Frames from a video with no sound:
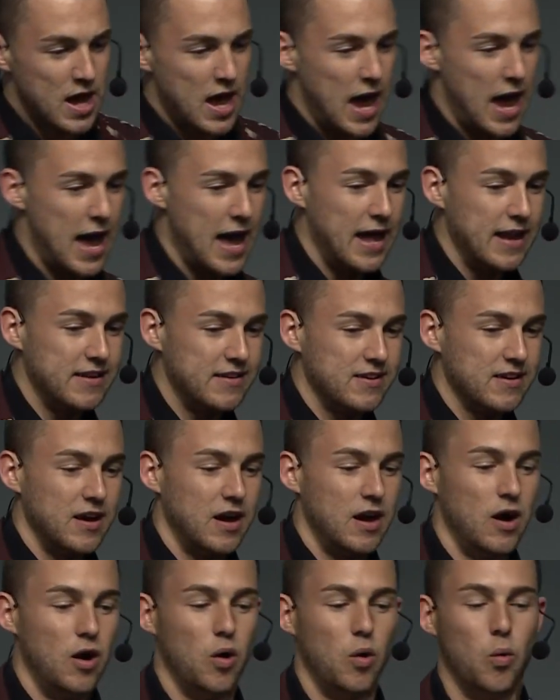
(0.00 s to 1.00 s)
And
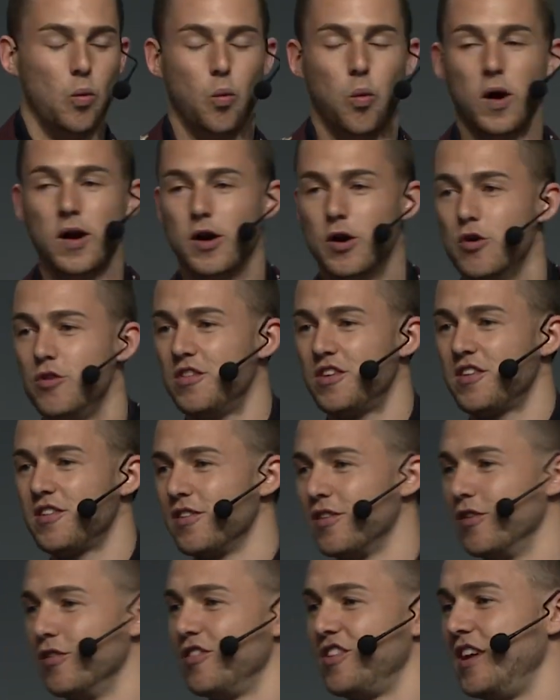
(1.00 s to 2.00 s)
who's
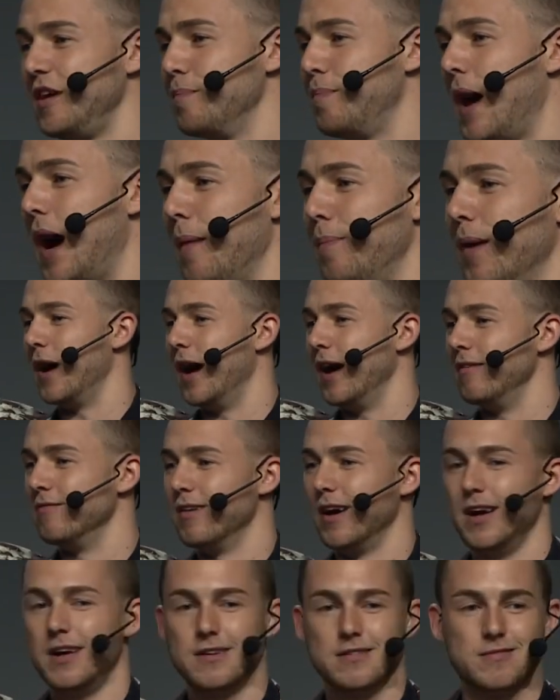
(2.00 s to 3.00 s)
seen Popeye,
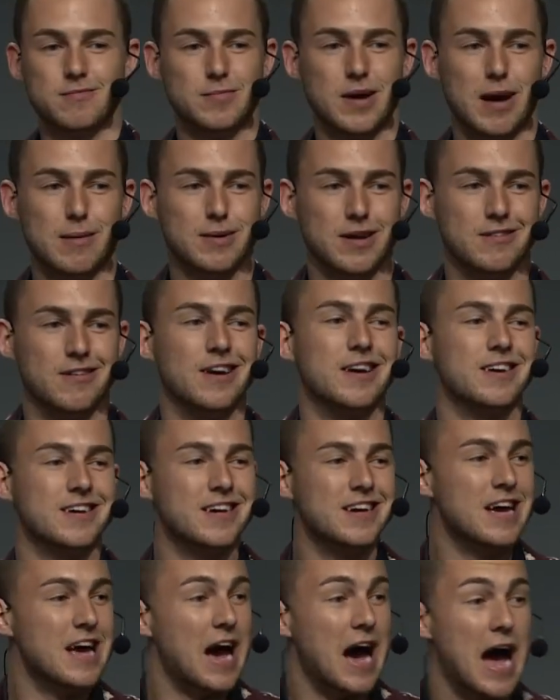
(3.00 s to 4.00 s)
right? Popeye, right?
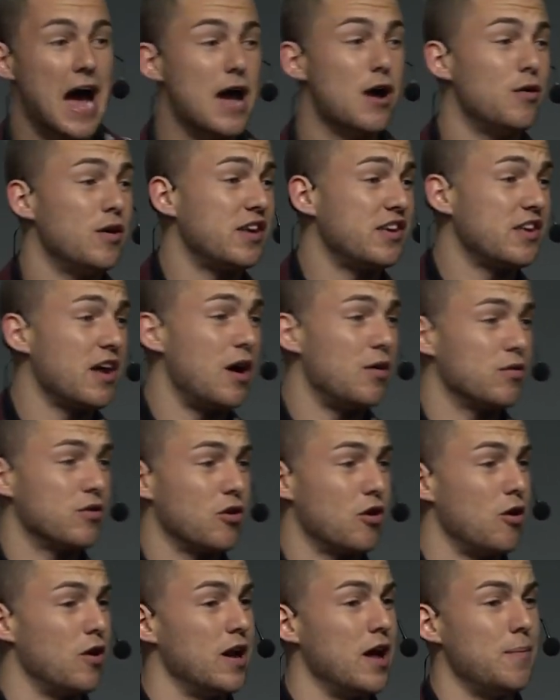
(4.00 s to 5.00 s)
I always thought
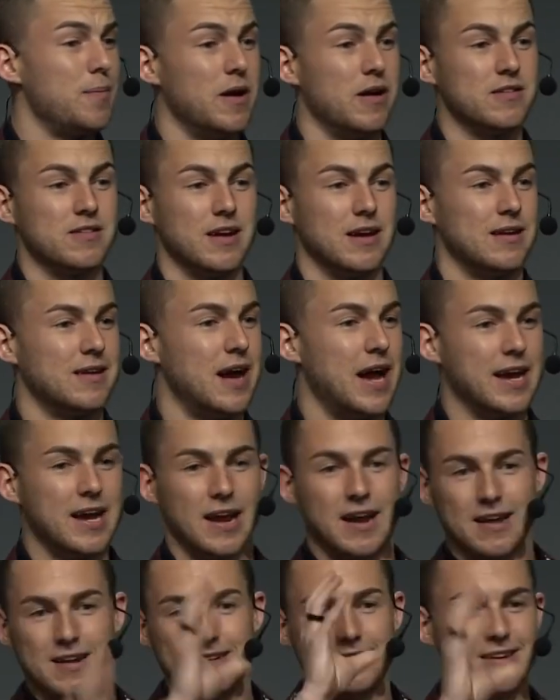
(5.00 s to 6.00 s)
growing up, I was like, I
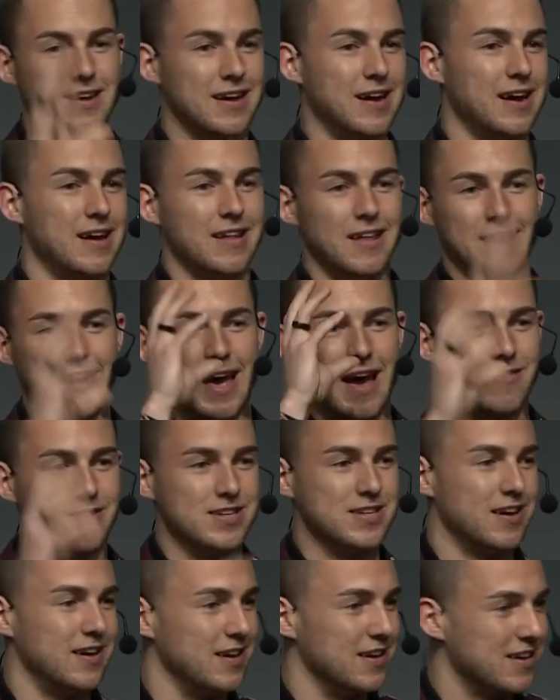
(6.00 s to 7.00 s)
gotta like have a
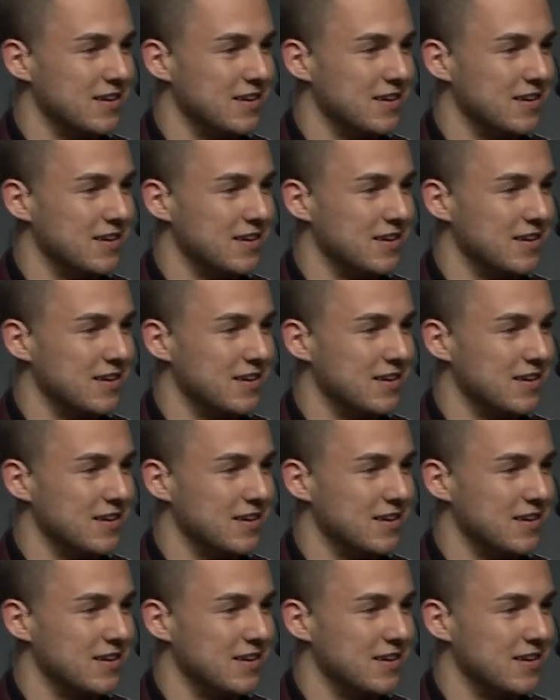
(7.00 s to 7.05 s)
ton of